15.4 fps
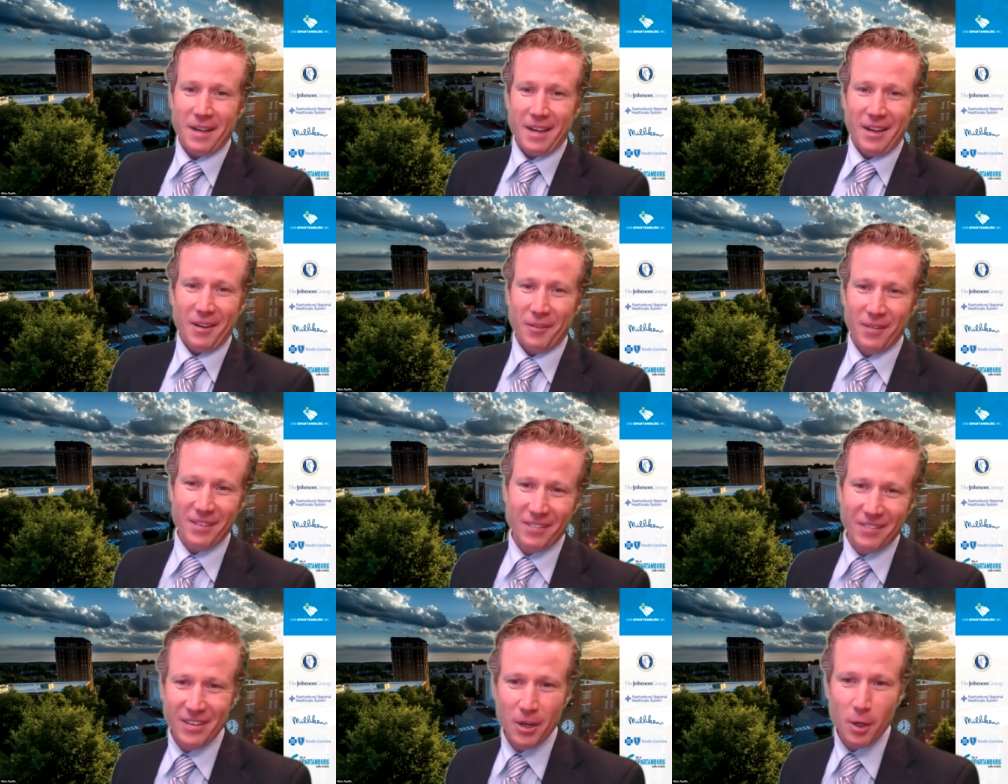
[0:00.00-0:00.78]
like, I don't
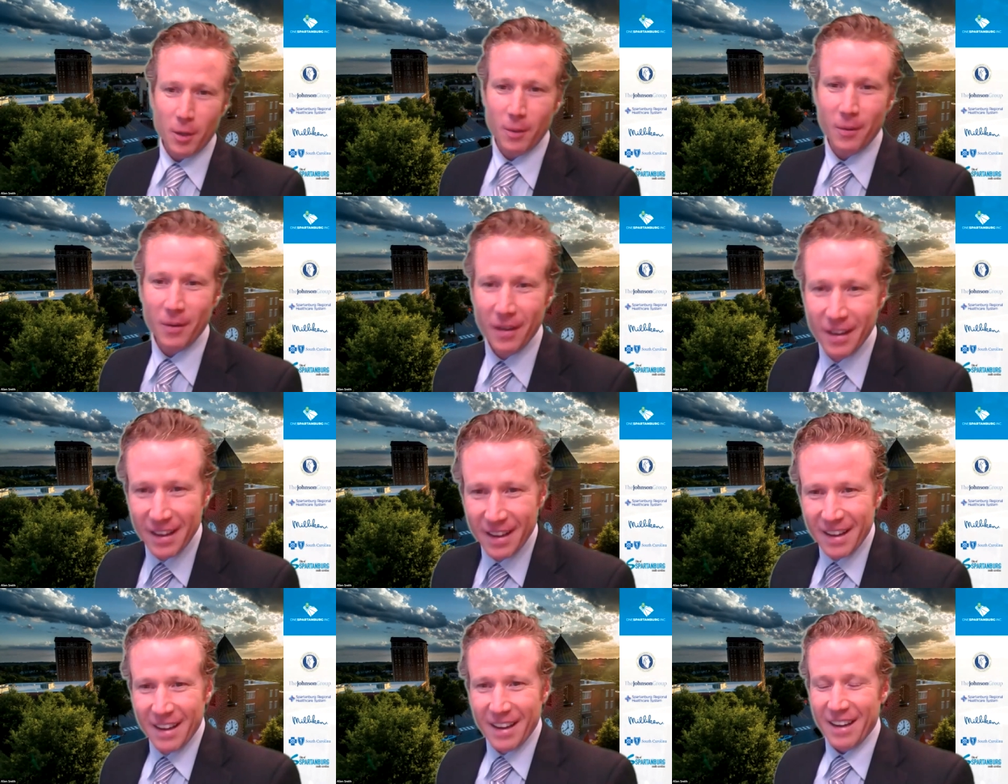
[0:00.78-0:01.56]
even know.
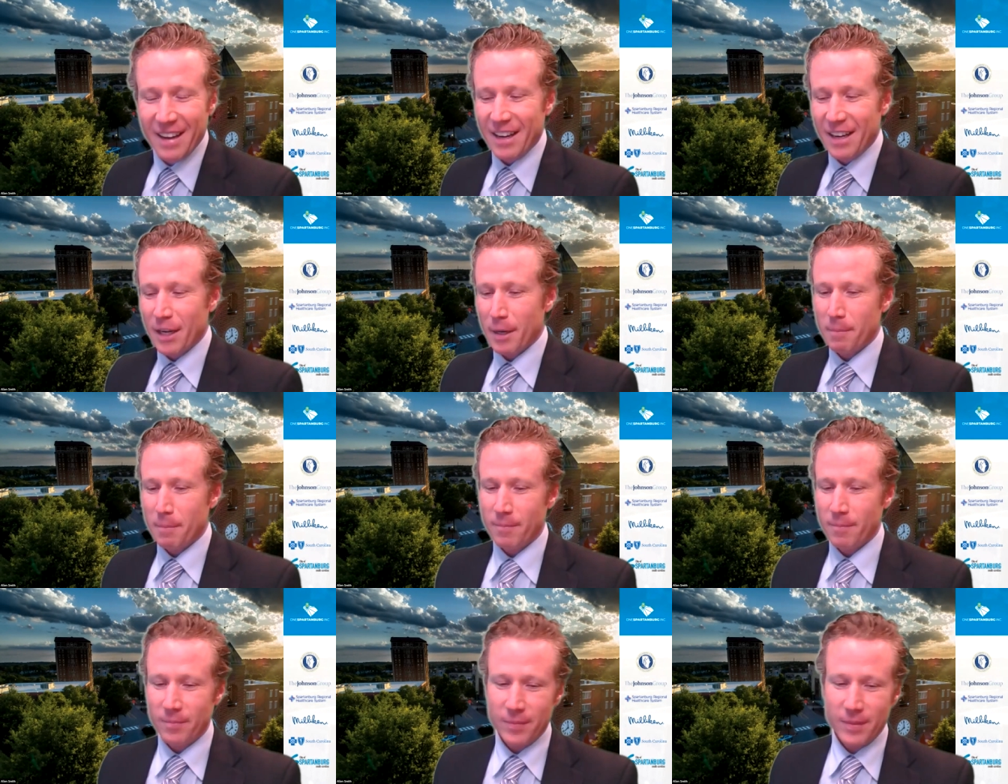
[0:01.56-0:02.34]

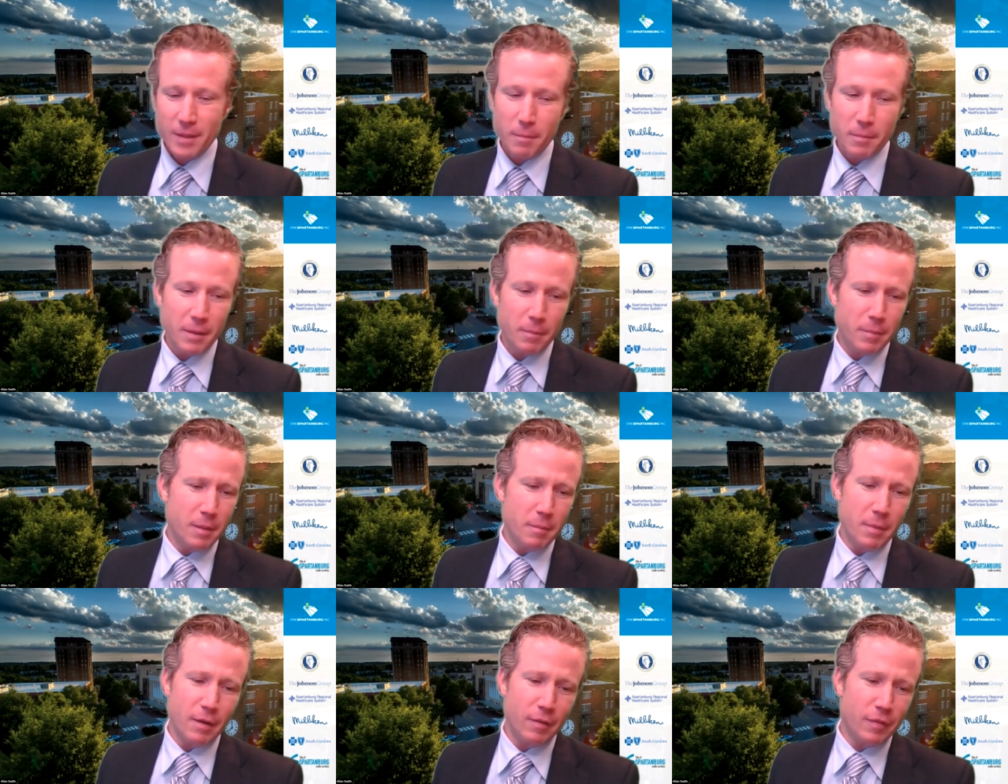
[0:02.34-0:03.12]
Um,
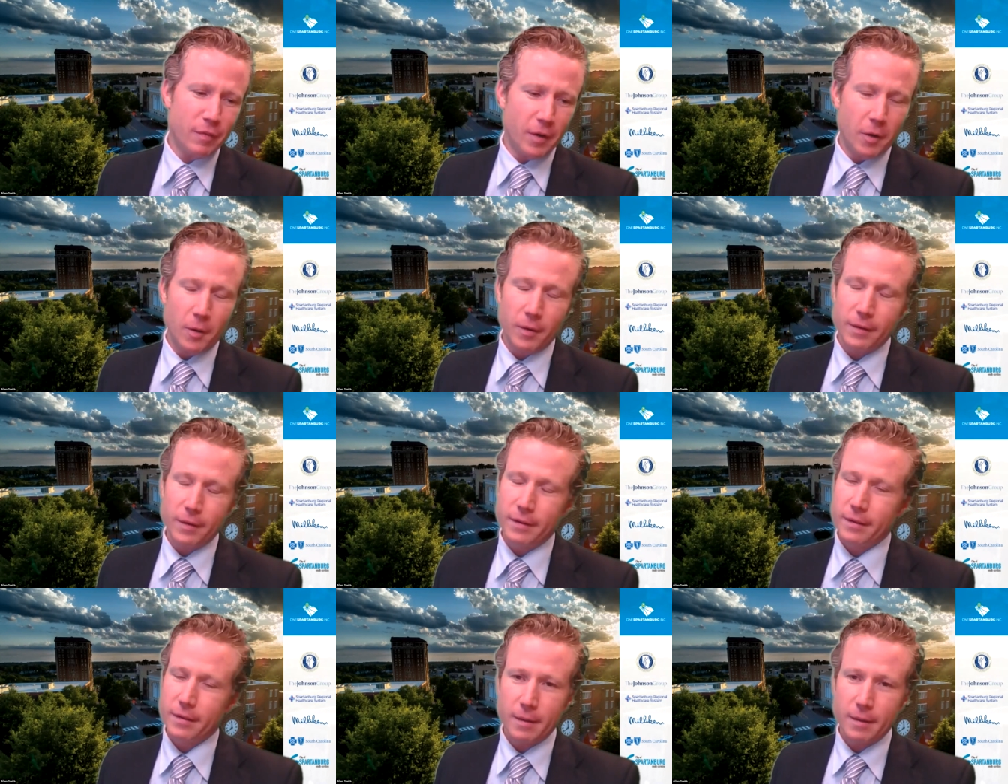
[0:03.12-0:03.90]
but my phone,
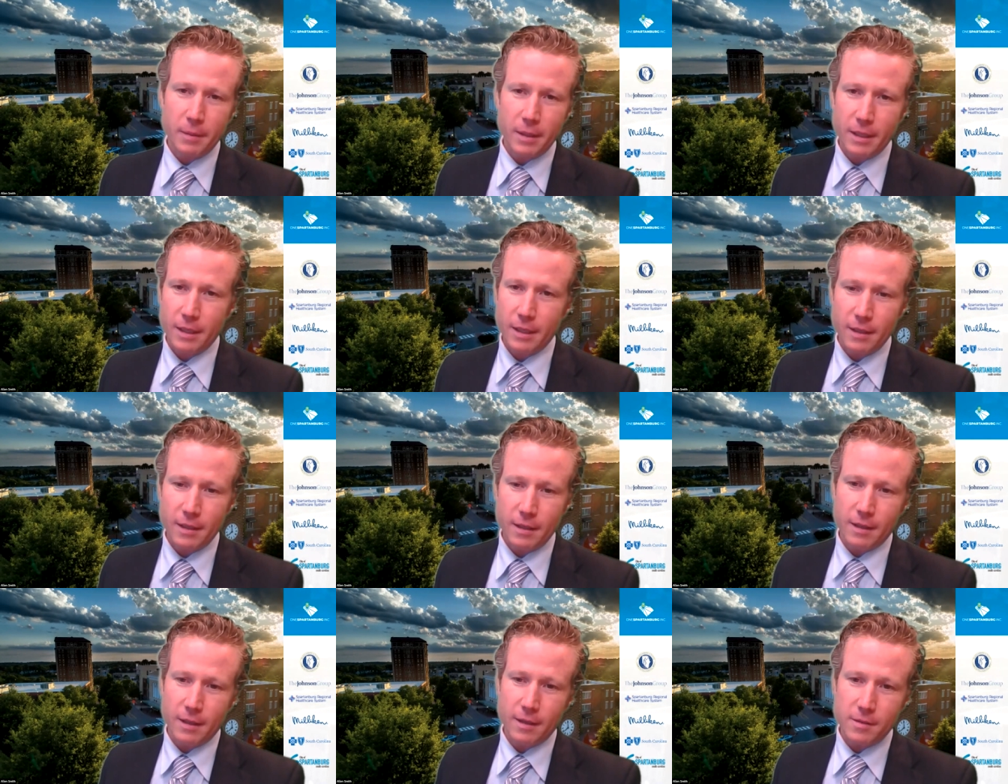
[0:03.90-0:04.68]
I mean,
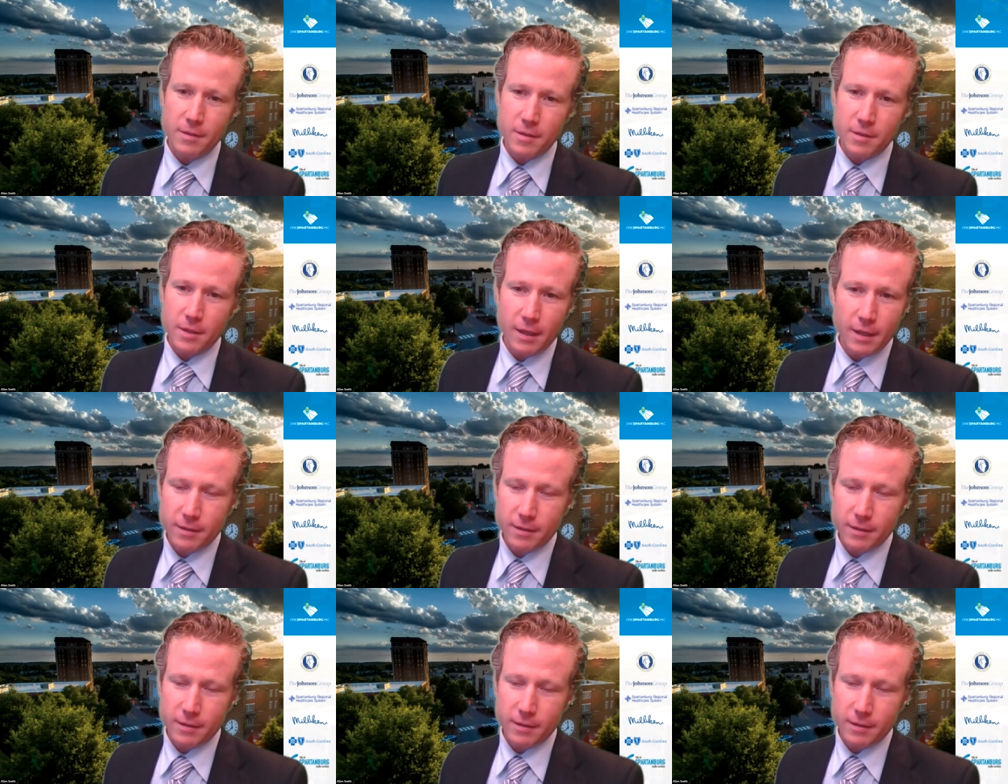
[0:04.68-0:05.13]
it, it is, a.